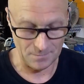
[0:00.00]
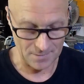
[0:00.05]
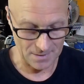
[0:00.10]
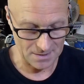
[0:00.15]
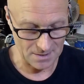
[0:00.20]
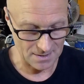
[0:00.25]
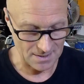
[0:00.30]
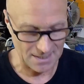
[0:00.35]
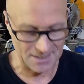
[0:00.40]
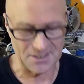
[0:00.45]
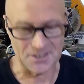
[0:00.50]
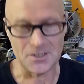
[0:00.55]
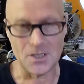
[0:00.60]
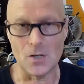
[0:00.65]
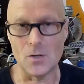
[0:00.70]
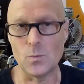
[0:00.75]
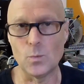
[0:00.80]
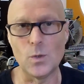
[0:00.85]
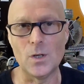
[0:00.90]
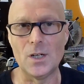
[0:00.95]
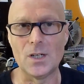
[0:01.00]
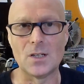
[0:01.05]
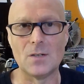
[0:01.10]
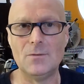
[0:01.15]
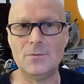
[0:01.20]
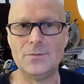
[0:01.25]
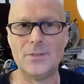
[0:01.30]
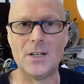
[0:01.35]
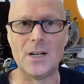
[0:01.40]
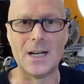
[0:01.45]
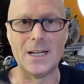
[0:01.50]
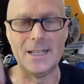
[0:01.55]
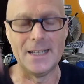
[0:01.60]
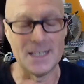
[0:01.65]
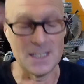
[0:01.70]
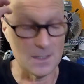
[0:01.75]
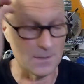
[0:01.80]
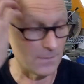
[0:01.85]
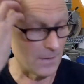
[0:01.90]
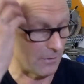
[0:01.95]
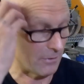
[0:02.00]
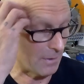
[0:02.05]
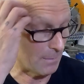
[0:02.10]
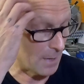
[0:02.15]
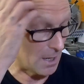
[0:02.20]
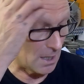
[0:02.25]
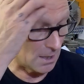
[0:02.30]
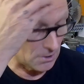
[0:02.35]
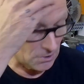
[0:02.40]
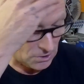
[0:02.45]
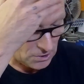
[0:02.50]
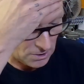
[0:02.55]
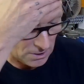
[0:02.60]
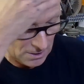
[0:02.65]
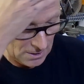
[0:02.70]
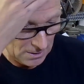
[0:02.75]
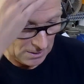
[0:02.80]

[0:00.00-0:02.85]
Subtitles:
As I said, I don't work on violins very much.